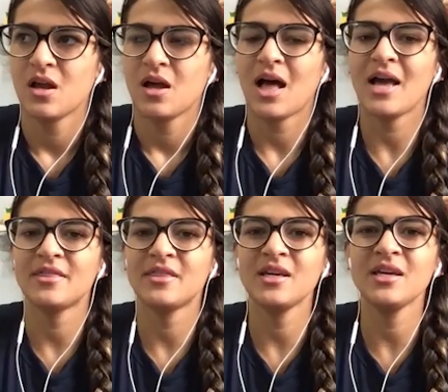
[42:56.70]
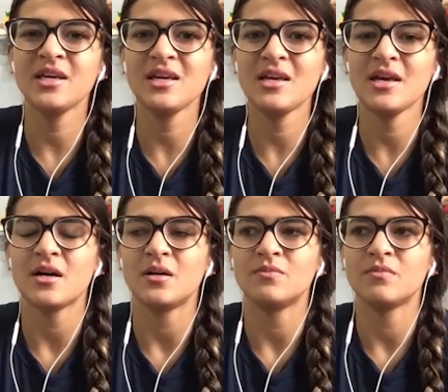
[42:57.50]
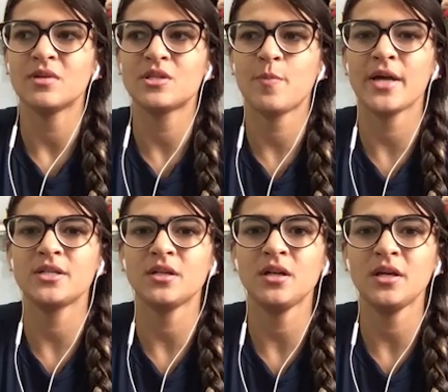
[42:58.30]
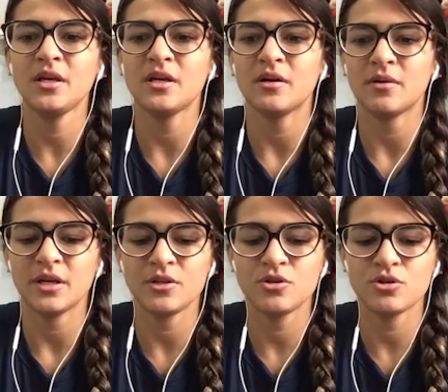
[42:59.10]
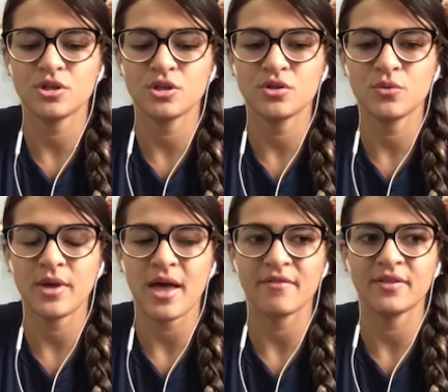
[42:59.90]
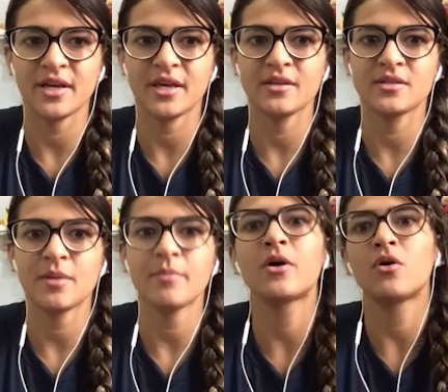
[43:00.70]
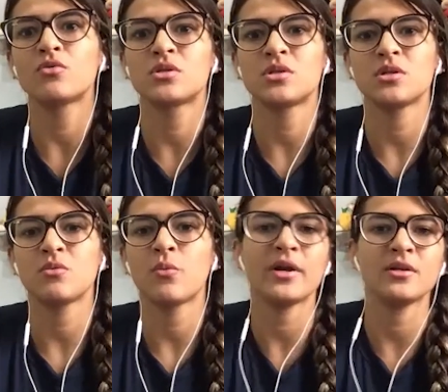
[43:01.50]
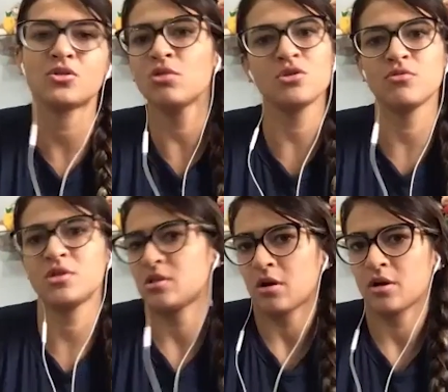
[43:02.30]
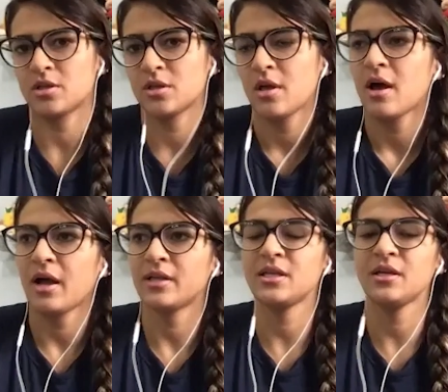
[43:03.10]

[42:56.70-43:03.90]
I think especially in jiu-jitsu, we have like some goals when soon as we start. I think